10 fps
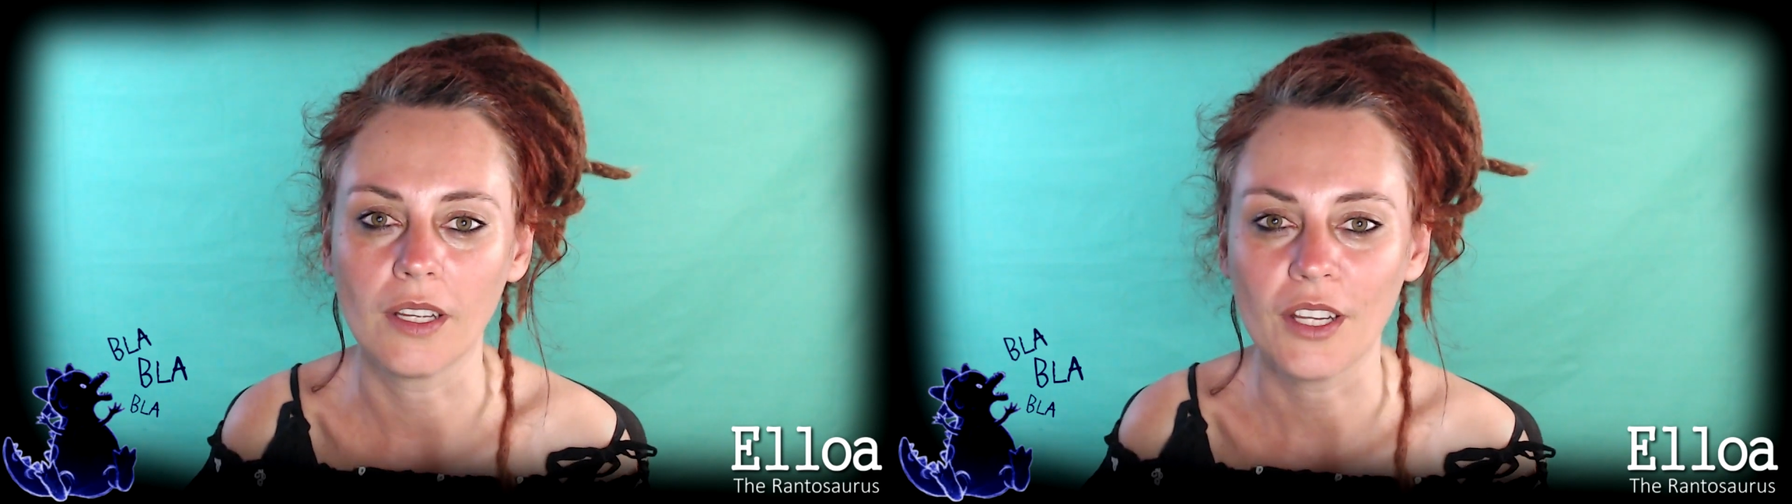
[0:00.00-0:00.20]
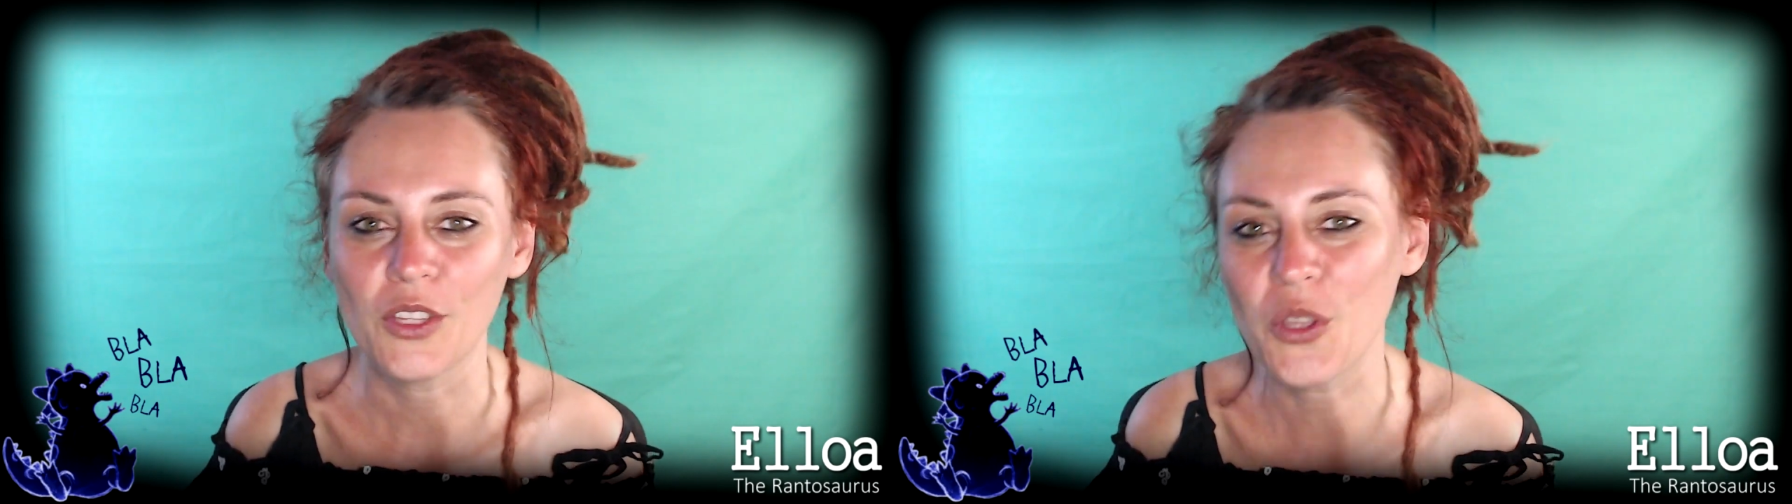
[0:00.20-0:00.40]

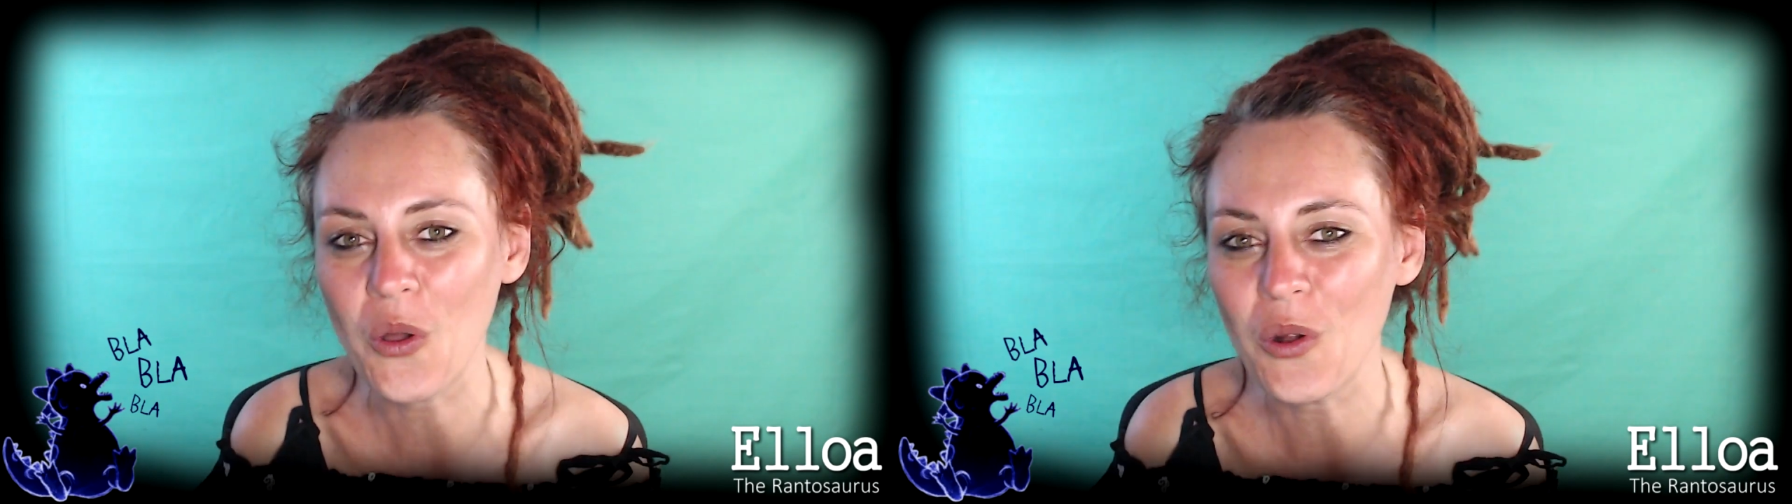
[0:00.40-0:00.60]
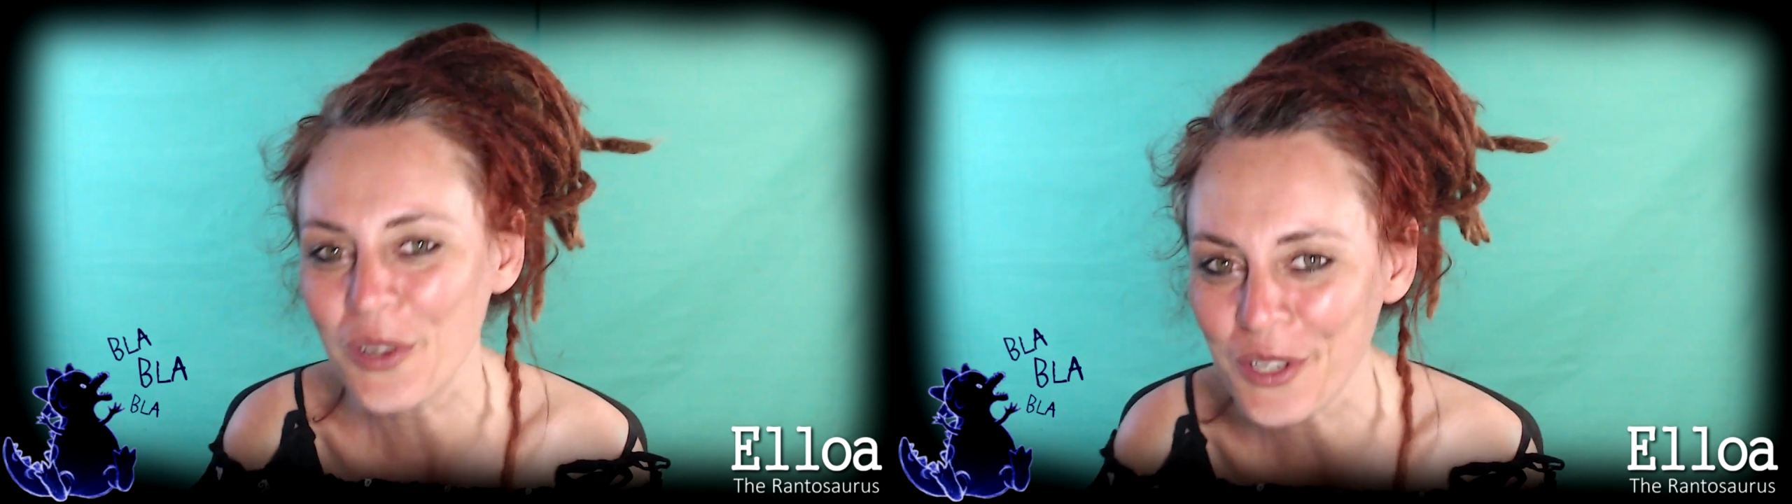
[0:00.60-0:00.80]
The
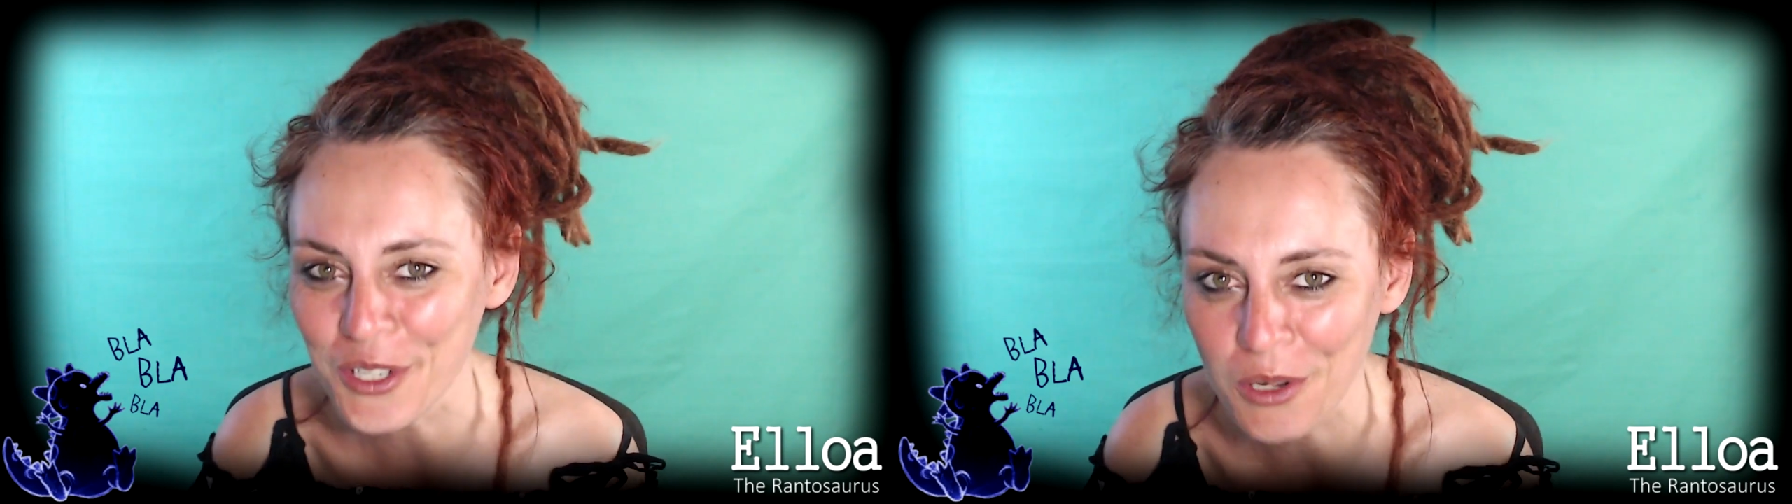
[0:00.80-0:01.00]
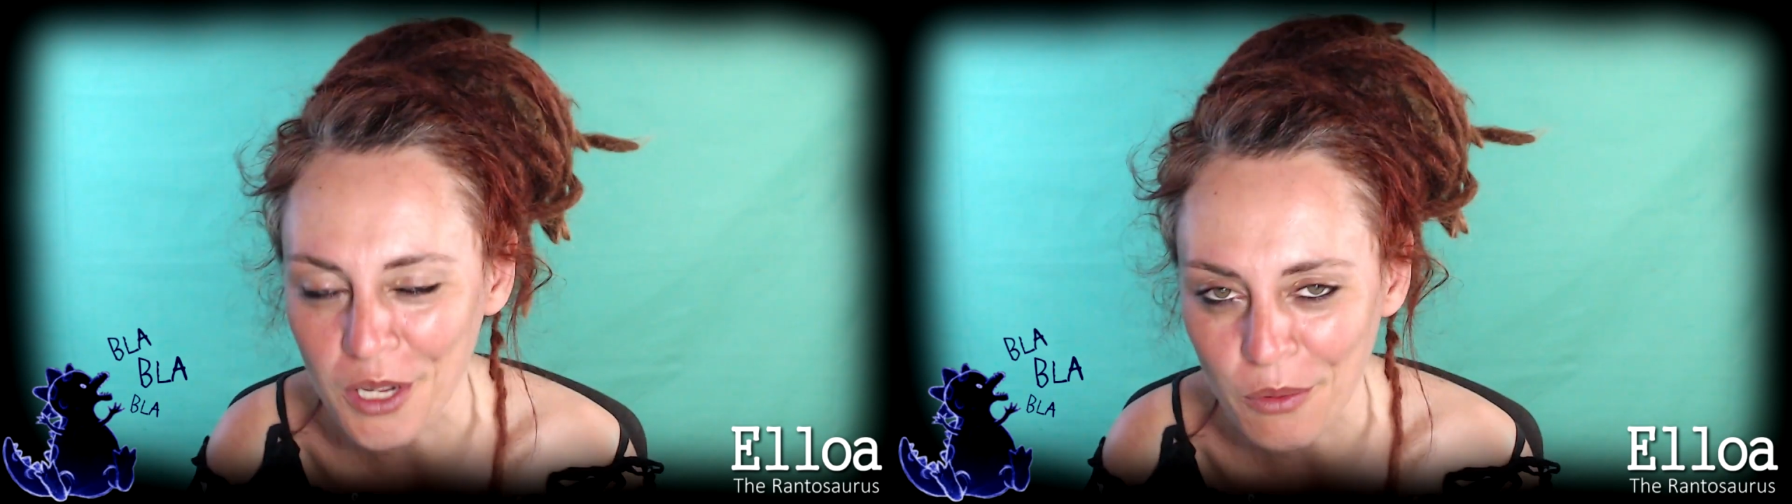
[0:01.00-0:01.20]
goal
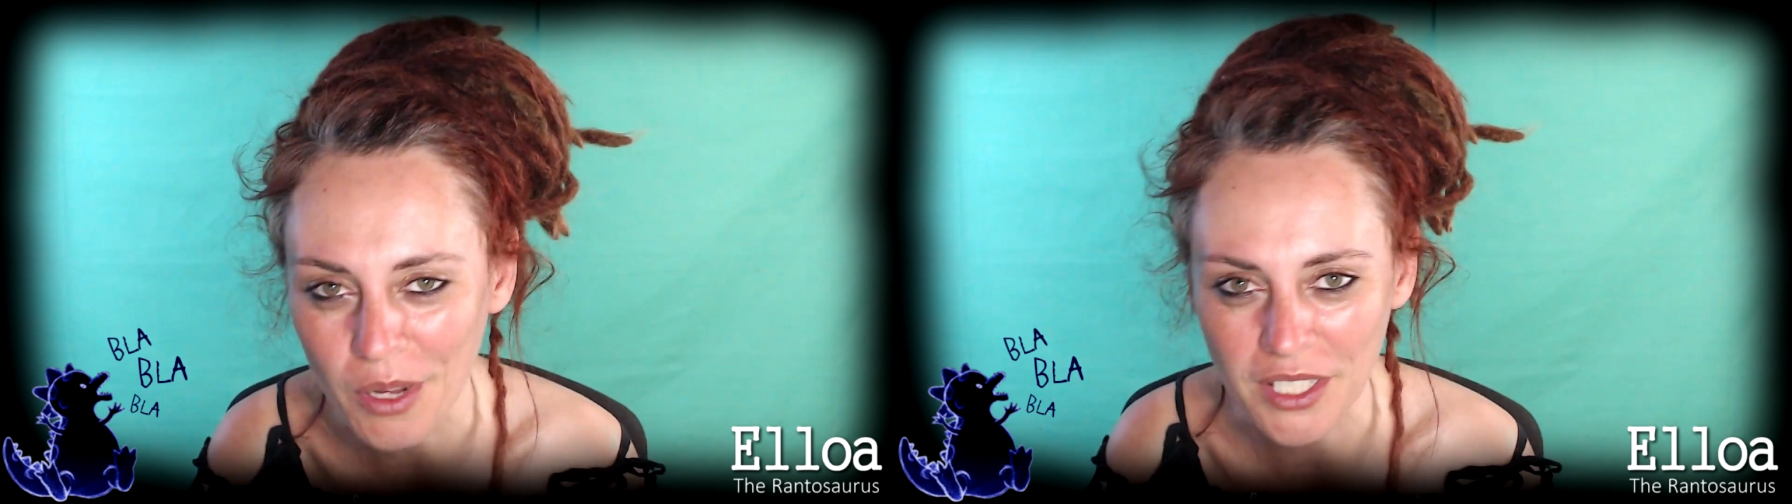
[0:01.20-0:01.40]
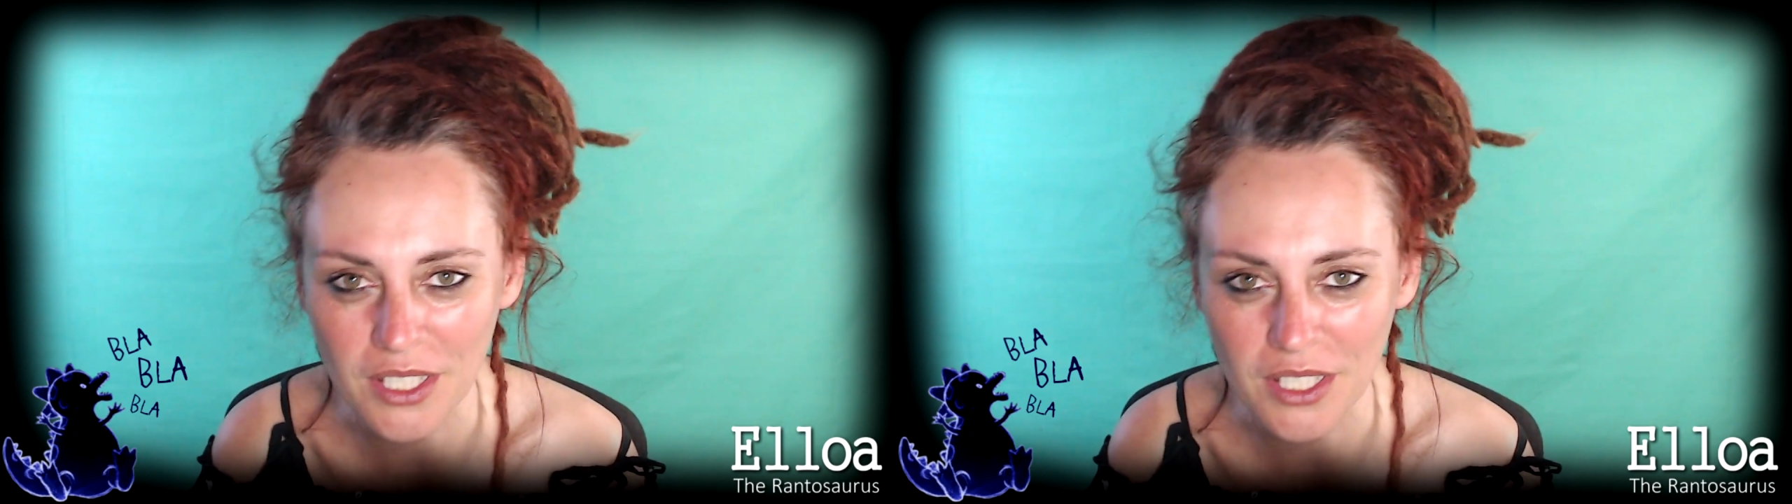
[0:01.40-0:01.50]
usually was